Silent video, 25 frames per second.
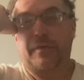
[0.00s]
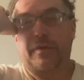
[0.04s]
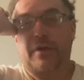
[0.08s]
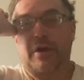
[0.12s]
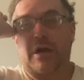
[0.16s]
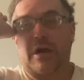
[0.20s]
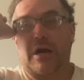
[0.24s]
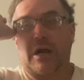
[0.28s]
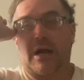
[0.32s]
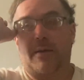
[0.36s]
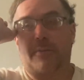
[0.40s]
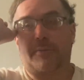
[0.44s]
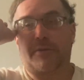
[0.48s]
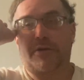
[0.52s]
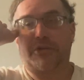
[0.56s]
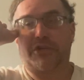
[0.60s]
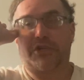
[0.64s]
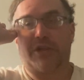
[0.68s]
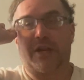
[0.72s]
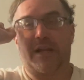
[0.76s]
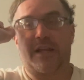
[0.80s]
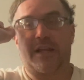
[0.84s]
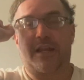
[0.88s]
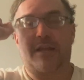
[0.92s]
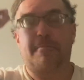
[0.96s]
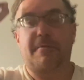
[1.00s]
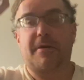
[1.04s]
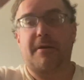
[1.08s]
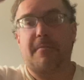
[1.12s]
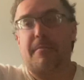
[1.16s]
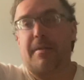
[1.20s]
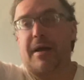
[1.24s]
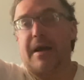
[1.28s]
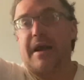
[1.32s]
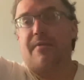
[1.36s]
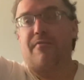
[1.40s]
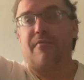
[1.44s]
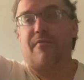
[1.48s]
I'm um, just going to keep it in
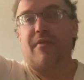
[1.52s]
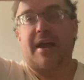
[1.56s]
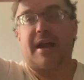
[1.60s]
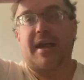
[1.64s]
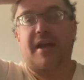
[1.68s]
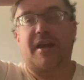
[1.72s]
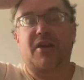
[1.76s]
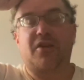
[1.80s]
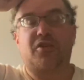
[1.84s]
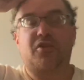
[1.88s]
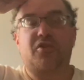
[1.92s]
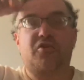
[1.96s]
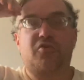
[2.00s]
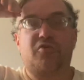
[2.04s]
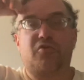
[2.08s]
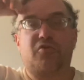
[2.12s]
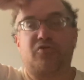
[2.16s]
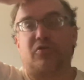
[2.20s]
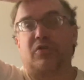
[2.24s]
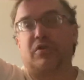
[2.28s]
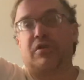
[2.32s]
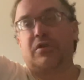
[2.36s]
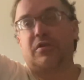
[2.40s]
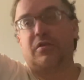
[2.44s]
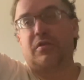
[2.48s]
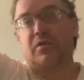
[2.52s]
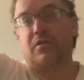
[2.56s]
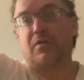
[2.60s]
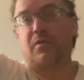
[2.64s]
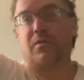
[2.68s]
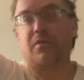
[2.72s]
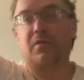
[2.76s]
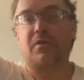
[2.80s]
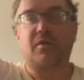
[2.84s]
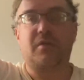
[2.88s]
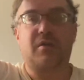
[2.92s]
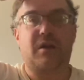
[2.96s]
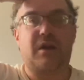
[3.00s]
mind that I can do
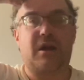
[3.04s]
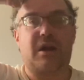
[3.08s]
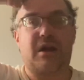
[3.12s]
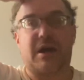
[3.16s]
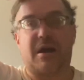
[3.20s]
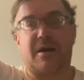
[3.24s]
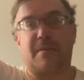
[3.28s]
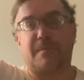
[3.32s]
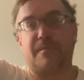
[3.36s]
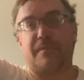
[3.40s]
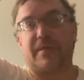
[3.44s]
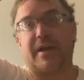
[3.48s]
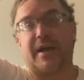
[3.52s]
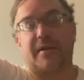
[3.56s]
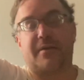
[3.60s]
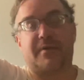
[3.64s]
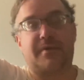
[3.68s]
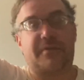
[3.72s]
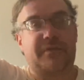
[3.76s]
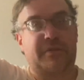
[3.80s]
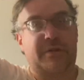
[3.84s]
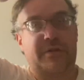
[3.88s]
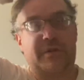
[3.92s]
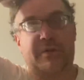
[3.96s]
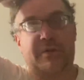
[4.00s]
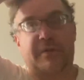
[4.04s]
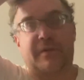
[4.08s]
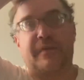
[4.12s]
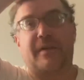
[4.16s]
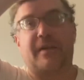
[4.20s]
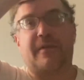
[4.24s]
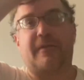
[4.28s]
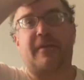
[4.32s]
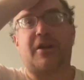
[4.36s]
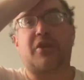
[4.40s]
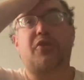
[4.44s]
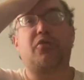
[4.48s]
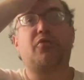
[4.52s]
um, that
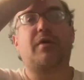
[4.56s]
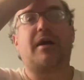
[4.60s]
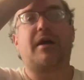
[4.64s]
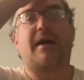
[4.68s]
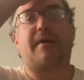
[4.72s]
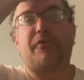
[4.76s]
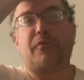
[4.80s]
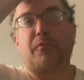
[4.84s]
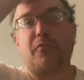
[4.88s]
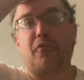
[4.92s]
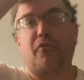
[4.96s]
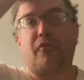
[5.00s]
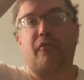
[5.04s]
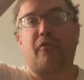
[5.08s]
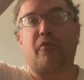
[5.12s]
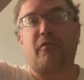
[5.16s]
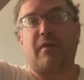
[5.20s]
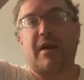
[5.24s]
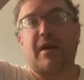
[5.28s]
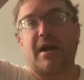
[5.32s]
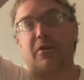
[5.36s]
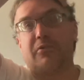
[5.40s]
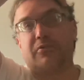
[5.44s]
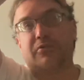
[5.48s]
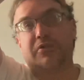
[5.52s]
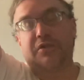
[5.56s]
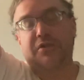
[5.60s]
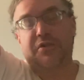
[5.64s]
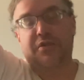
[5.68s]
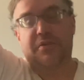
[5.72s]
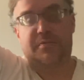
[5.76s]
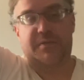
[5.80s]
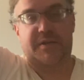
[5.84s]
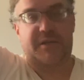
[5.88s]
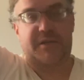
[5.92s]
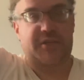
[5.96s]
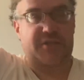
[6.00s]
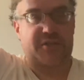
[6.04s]
if I do have to move around
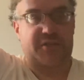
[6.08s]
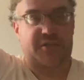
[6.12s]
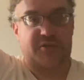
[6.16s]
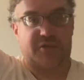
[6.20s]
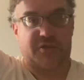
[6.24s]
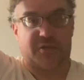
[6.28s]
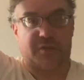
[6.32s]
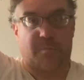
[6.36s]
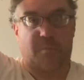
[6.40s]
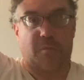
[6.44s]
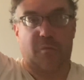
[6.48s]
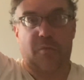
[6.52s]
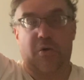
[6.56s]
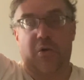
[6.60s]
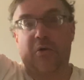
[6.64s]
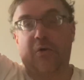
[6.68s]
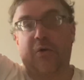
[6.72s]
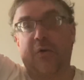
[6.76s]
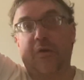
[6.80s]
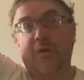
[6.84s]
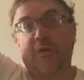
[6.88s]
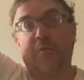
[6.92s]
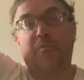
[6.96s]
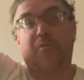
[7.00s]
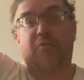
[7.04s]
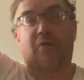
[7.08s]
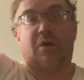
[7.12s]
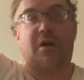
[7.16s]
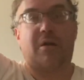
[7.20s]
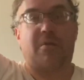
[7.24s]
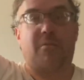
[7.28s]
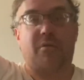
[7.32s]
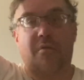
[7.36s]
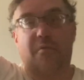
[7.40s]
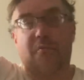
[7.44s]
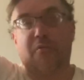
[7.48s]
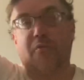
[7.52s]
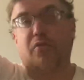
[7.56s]
because there's some
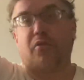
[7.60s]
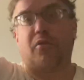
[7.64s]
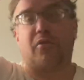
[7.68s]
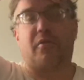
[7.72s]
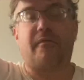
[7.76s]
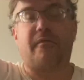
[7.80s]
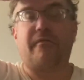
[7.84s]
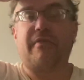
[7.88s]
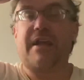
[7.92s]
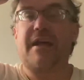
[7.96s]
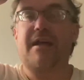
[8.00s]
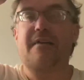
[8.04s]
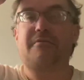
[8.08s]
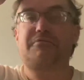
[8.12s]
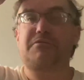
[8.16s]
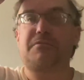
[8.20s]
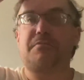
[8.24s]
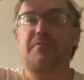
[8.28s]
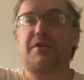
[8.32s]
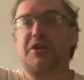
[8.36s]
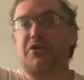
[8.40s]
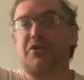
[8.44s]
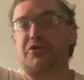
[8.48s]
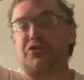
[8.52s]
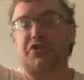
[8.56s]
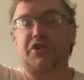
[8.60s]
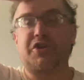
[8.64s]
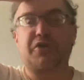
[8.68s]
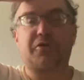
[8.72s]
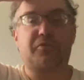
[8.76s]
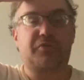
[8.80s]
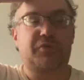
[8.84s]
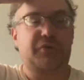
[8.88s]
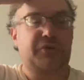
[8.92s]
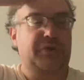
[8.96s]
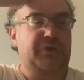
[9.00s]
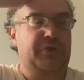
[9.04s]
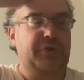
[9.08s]
problem or if they have some
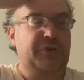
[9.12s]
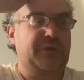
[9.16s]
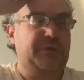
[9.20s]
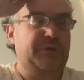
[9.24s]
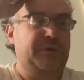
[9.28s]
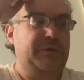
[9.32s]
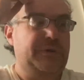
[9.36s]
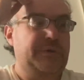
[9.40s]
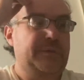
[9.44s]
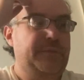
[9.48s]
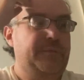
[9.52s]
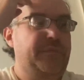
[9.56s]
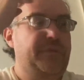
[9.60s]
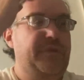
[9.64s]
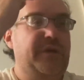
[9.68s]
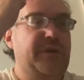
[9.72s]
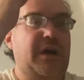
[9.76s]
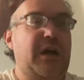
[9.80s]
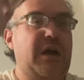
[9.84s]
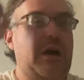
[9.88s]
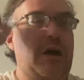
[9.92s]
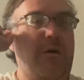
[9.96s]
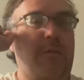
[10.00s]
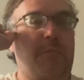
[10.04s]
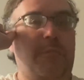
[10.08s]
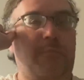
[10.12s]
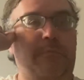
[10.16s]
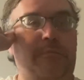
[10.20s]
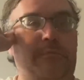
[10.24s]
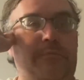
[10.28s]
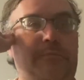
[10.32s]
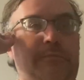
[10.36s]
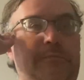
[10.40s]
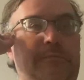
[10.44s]
issue, um,